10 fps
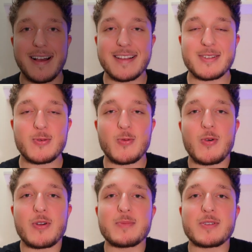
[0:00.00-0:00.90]
guys,
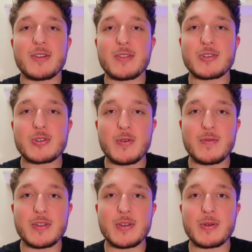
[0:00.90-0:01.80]
welcome to another
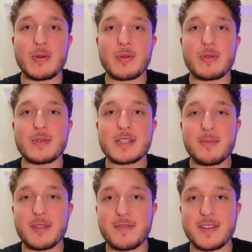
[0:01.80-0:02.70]
short video going through
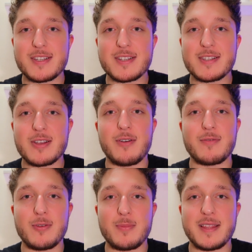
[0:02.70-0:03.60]
some of the features
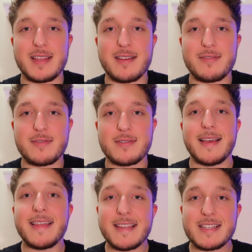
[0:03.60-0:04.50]
of U P D F.
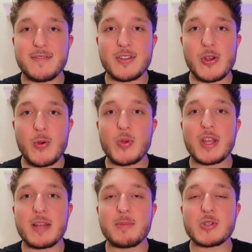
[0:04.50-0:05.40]
In this video, we're going to be